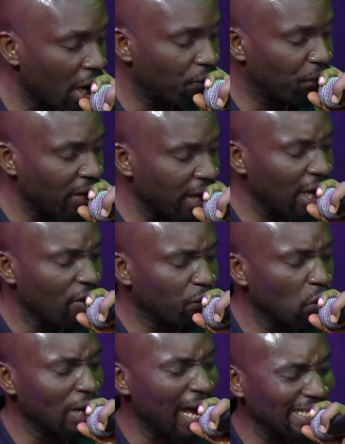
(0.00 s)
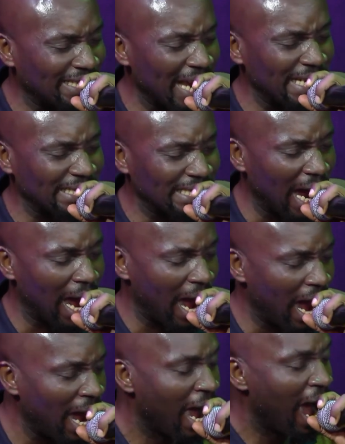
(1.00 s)
Every evil agenda
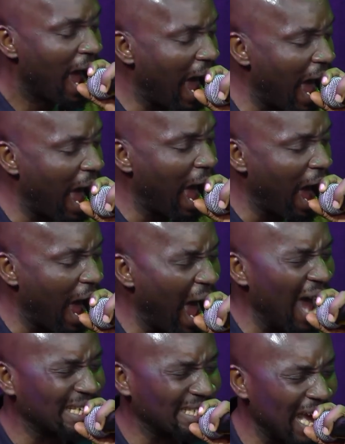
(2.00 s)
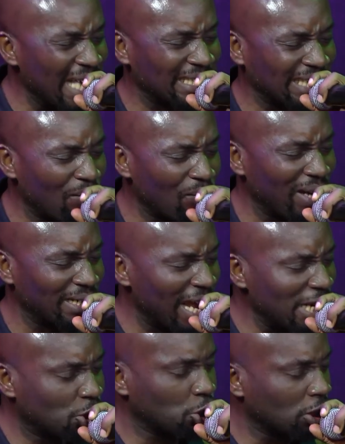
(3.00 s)
ah, against our
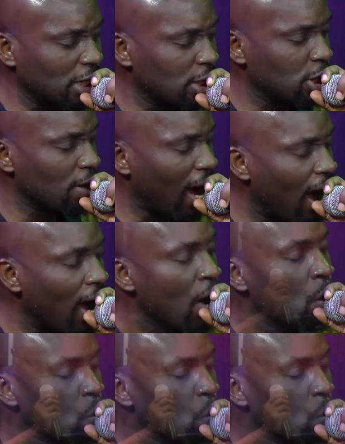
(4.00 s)
nation Nigeria.